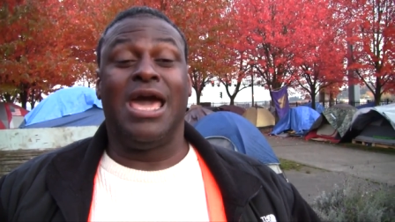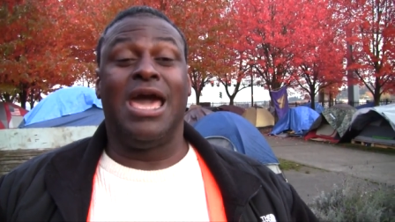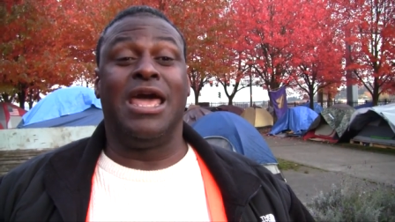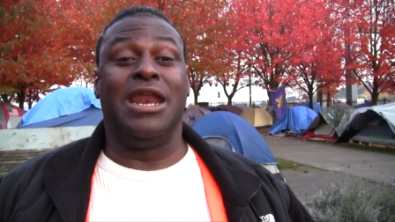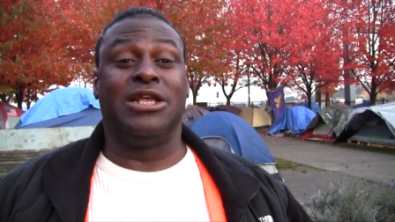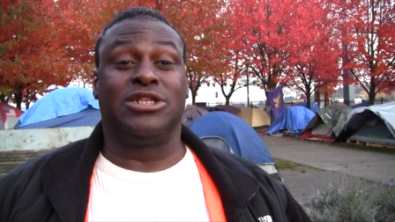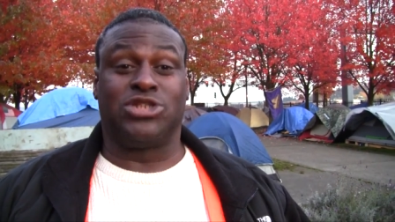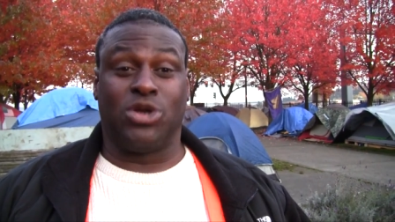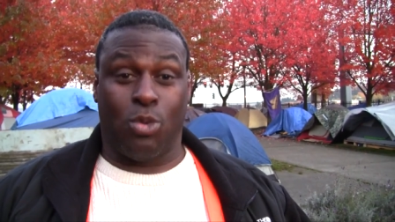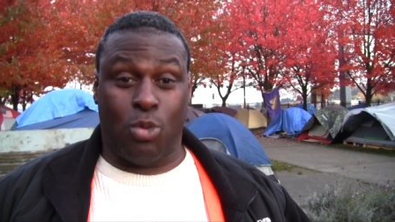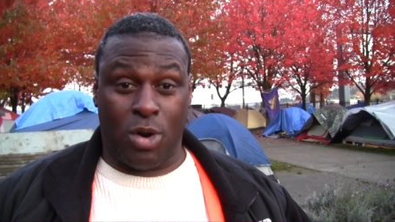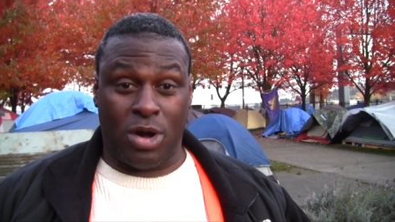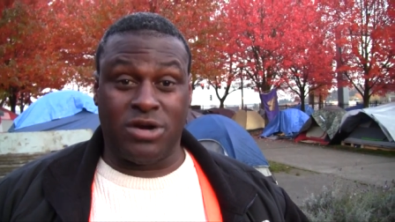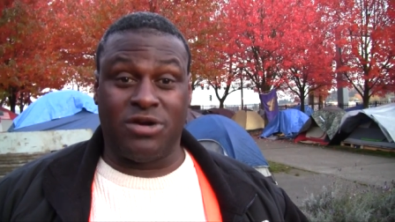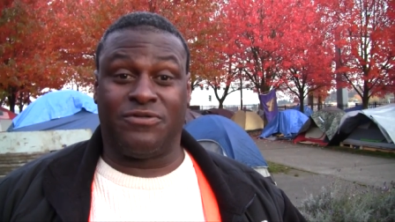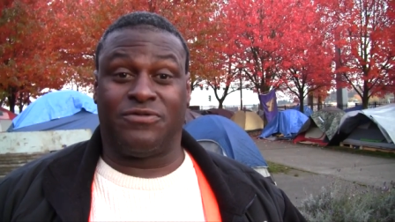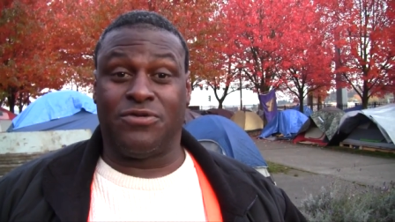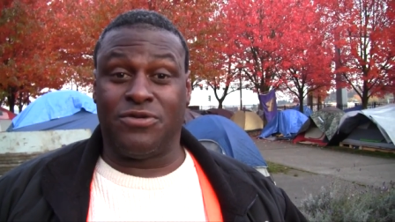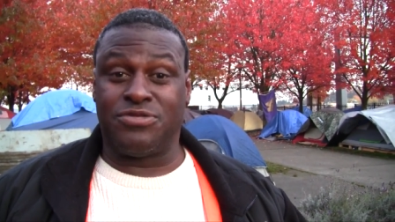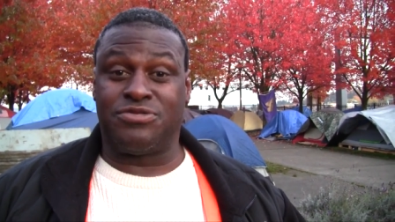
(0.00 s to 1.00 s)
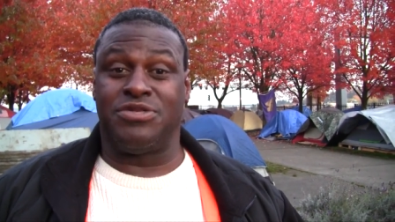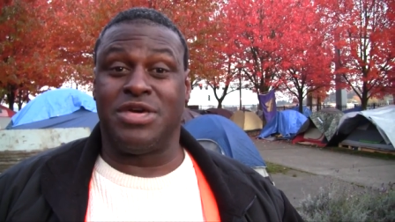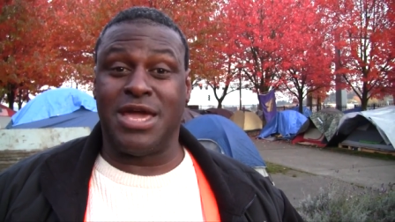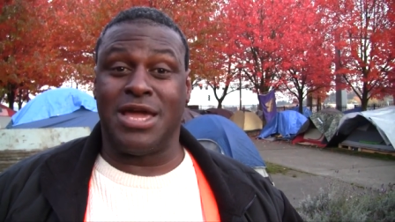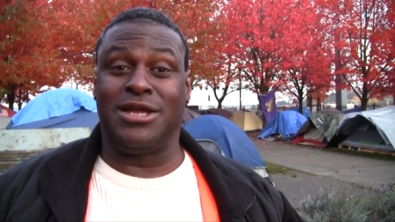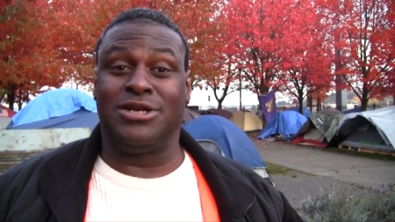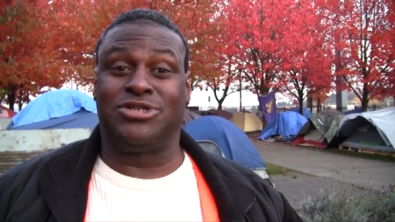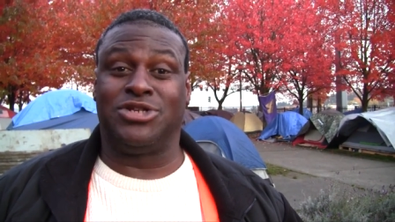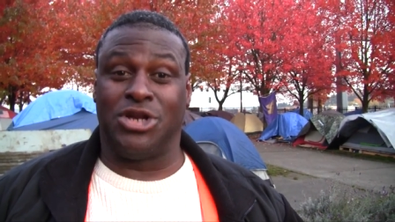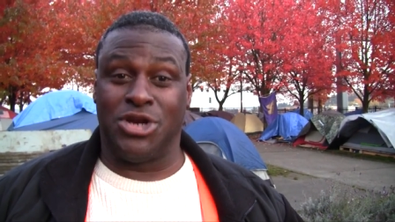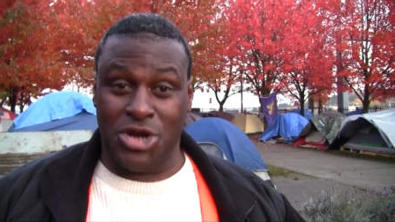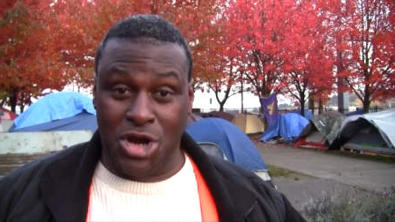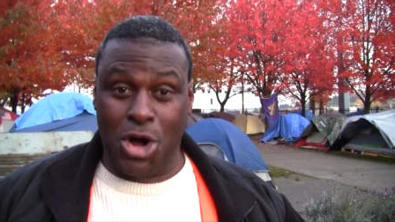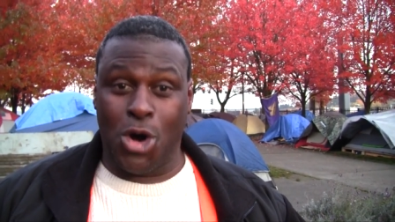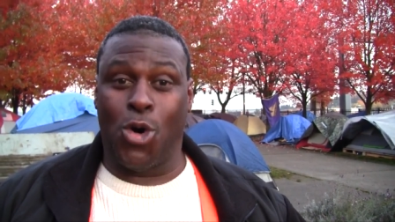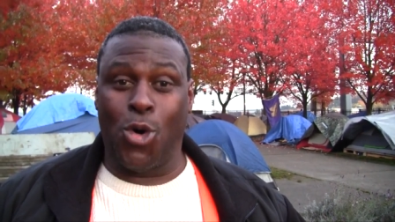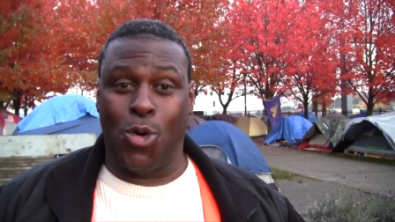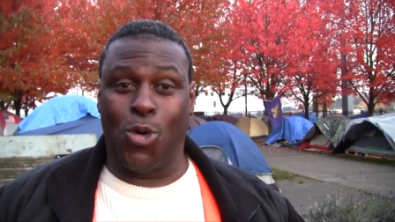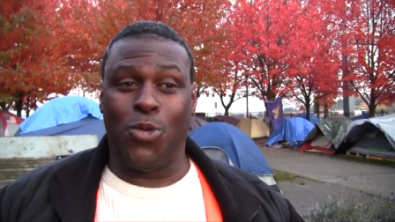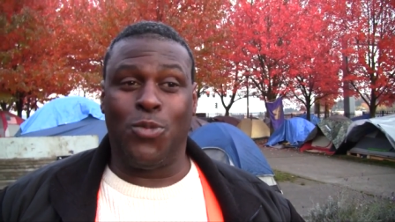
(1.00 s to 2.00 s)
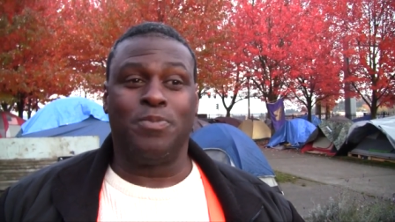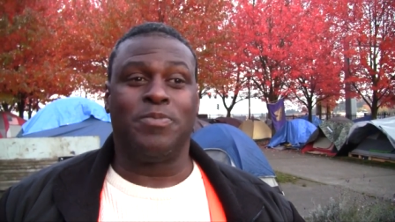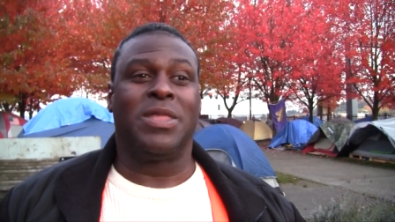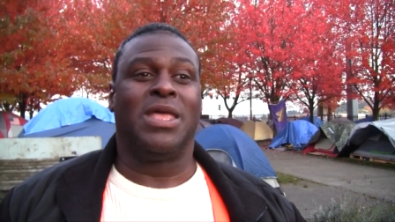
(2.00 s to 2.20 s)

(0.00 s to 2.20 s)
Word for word: And it's a wonderful thing to know